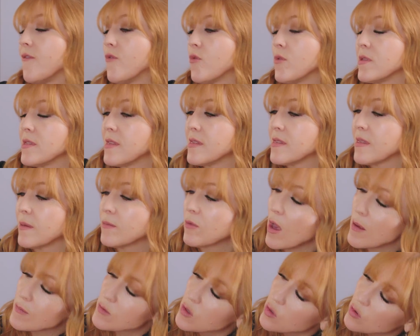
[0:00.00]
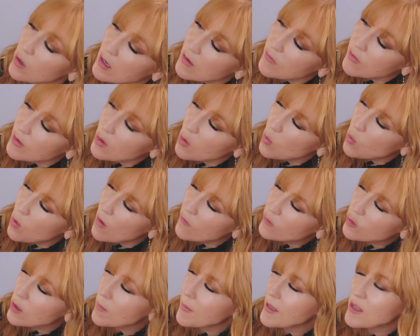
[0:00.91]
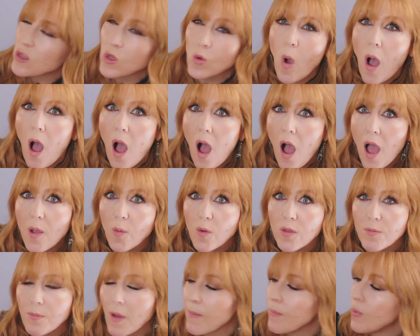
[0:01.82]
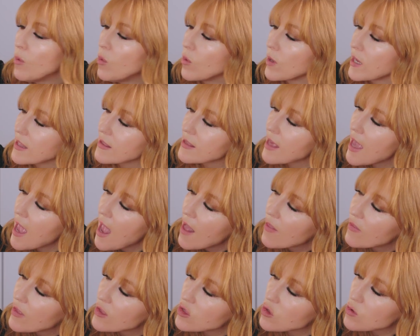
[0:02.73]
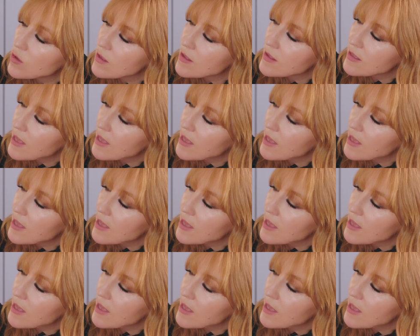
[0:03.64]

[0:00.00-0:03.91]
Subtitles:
for instance, sometimes you kind of think, oh, I've gone a bit too high with my point. Then you just